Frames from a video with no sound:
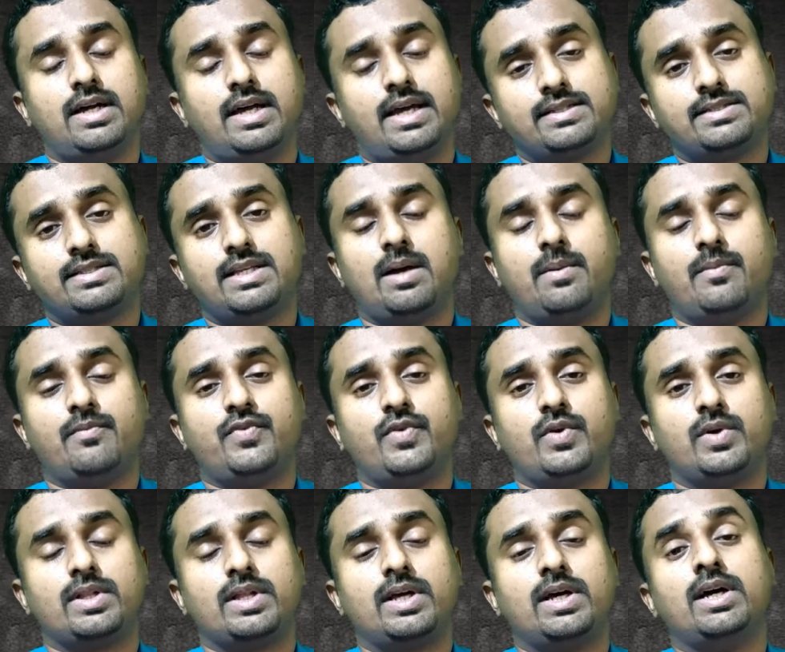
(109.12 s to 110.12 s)
exam
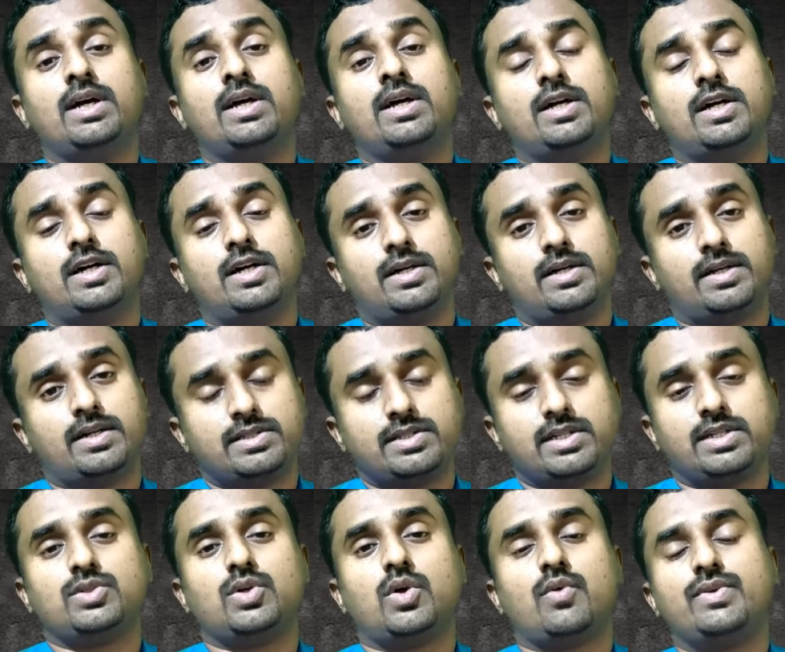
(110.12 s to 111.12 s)
for the
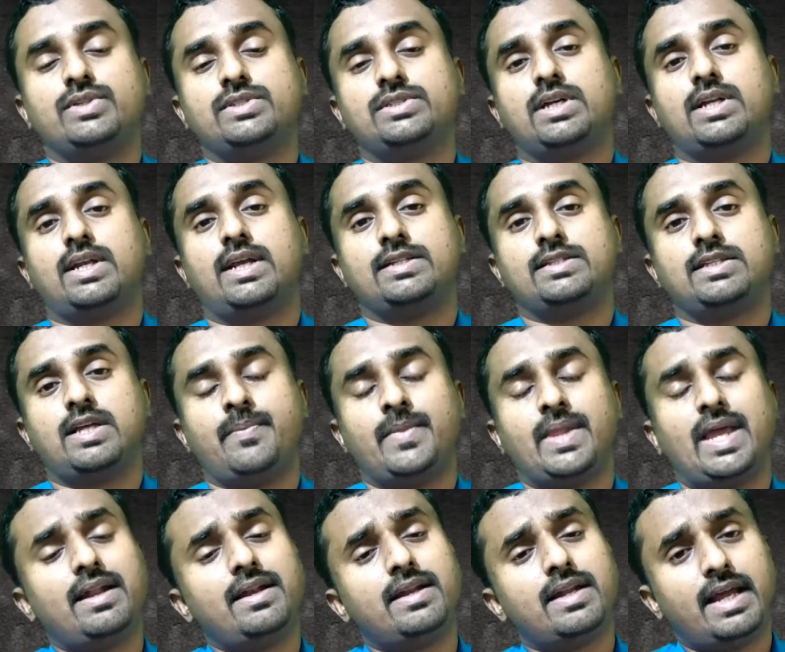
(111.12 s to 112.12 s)
research officer exam,
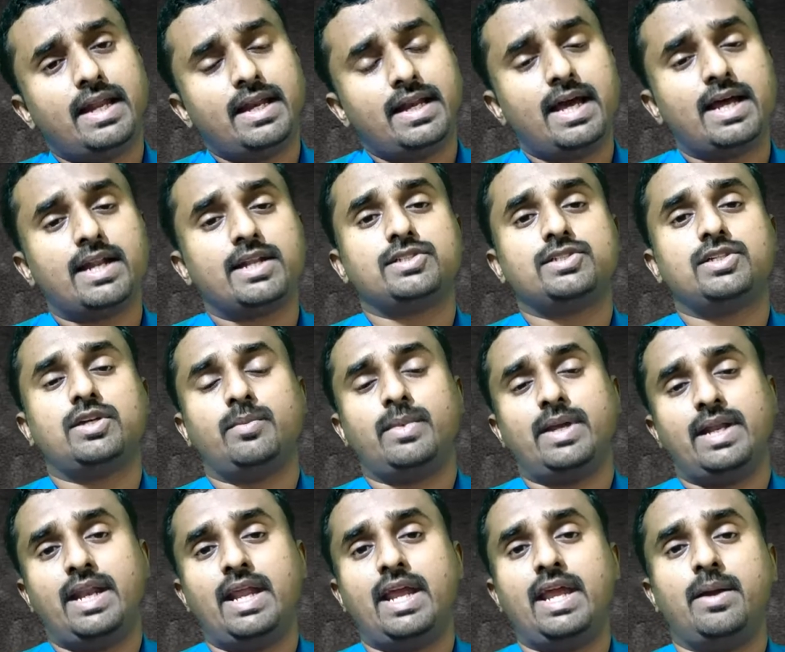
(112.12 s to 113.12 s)
and
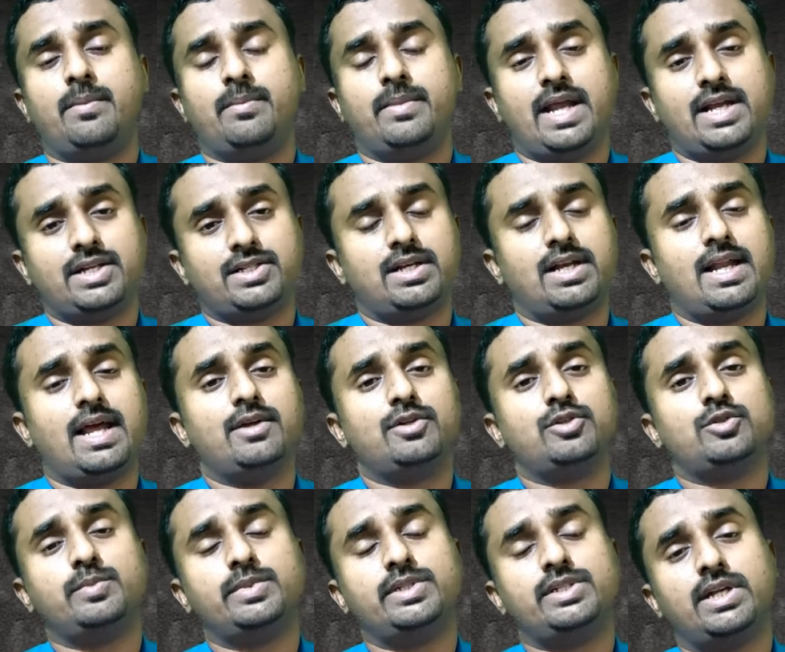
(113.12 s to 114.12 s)
NRHM, NAM, National
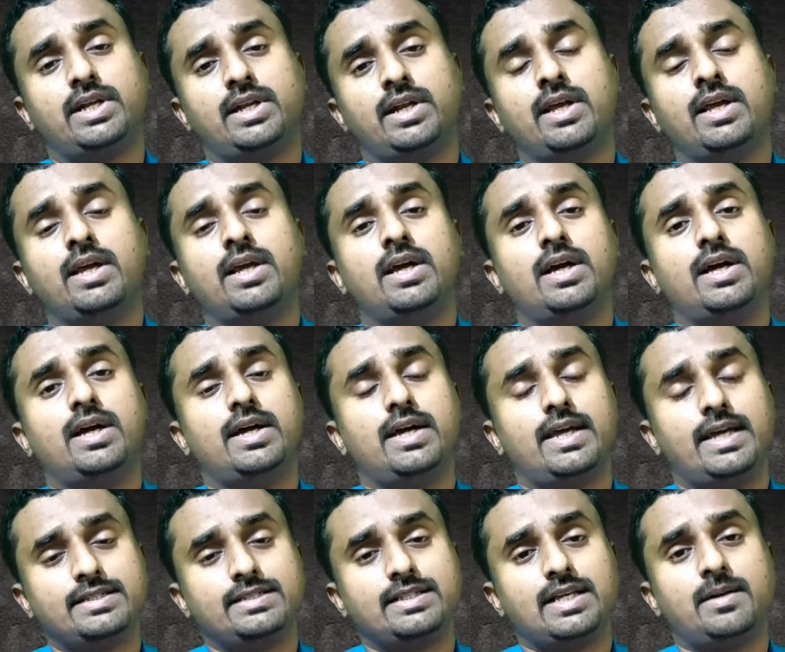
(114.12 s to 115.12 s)
Ayush Mission
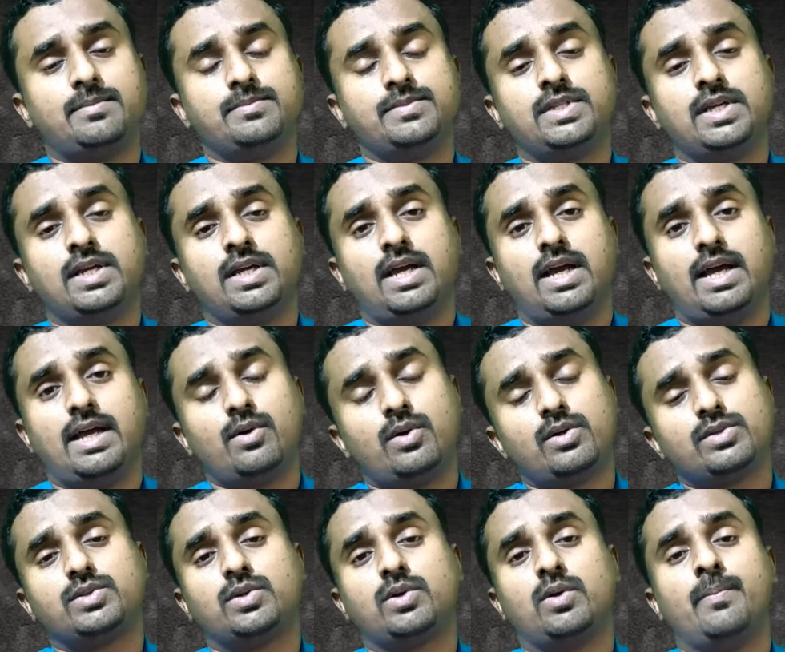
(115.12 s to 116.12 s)
exams, and
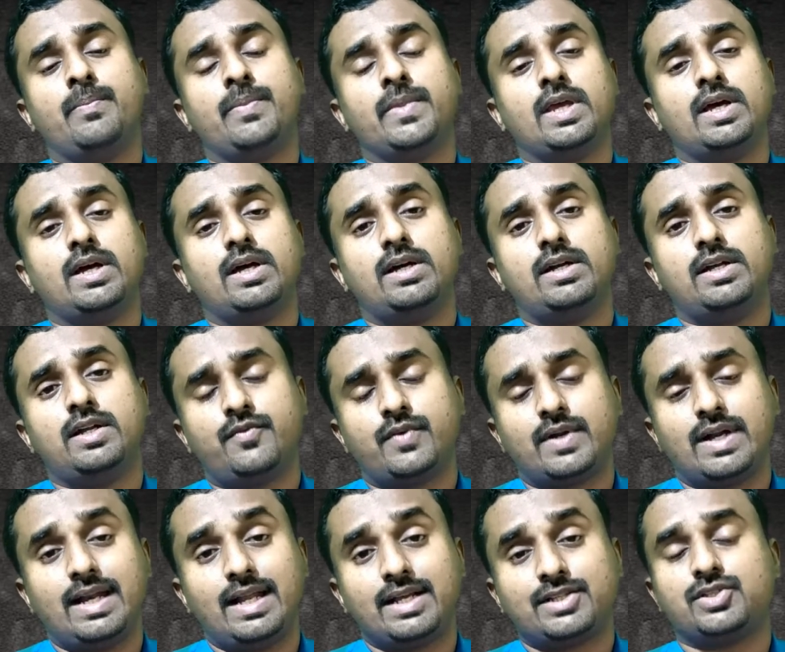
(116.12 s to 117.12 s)
also
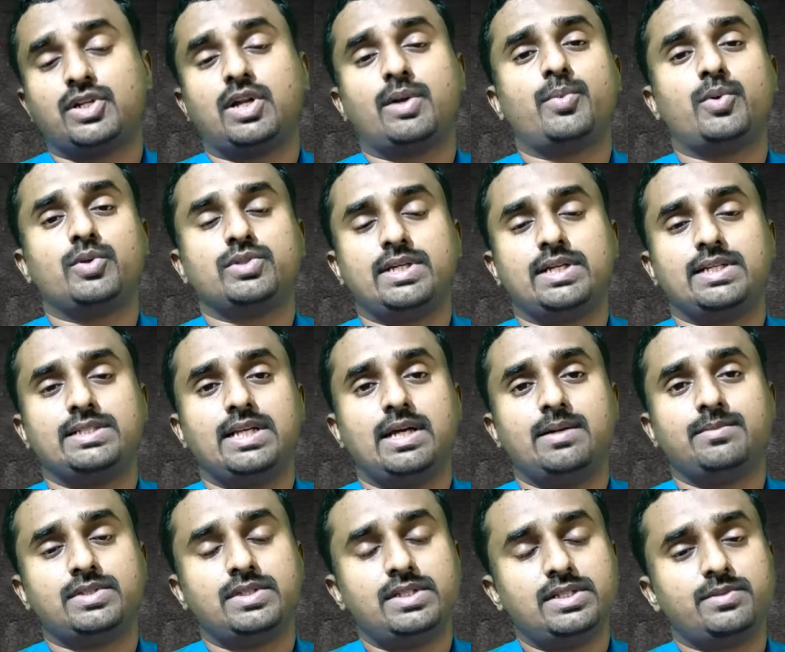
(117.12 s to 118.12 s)
different lecturer post
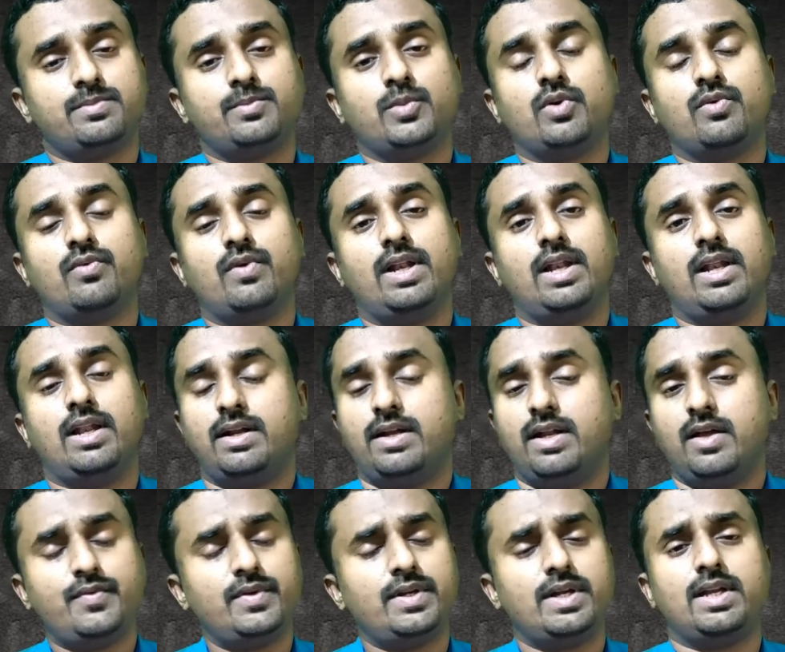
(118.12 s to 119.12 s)
exams. This book will
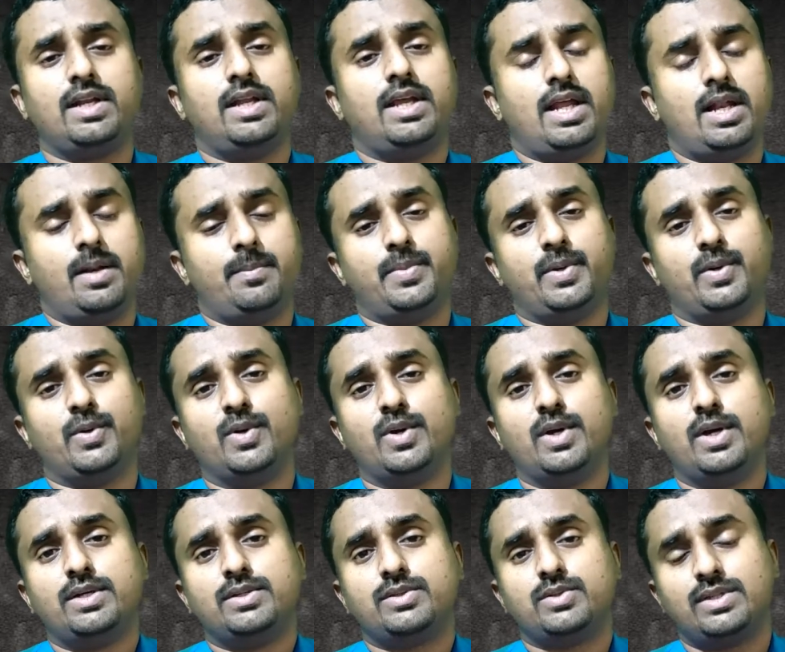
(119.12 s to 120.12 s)
definitely help you.
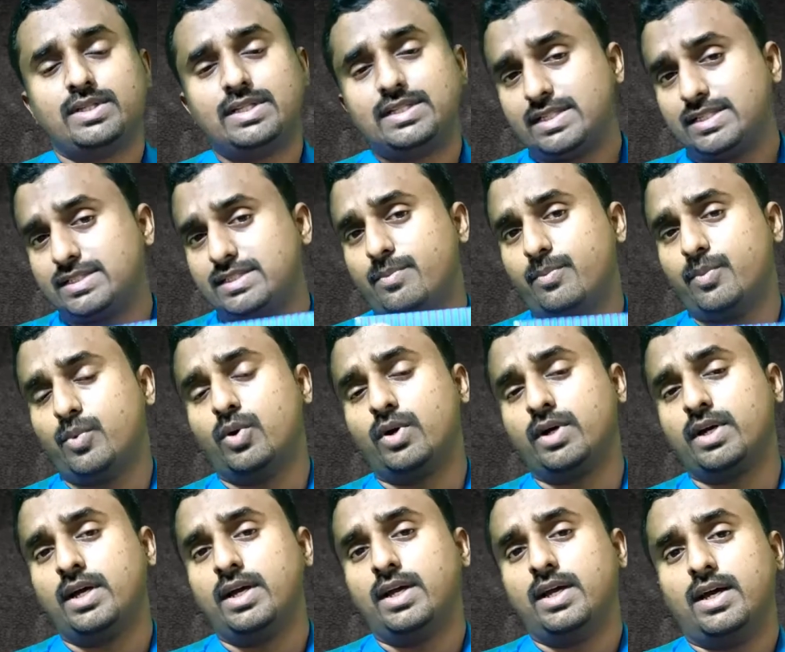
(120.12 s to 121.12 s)
So this is the
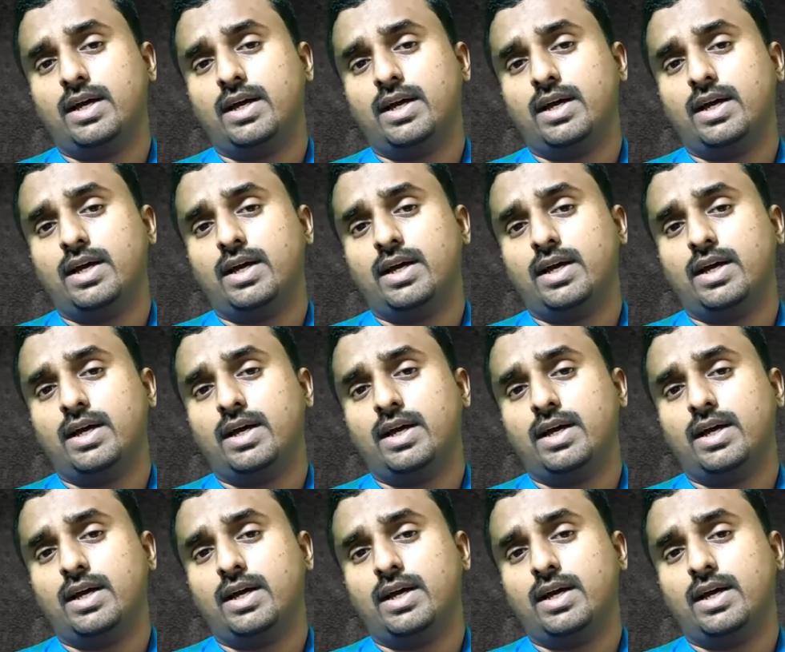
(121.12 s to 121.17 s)
book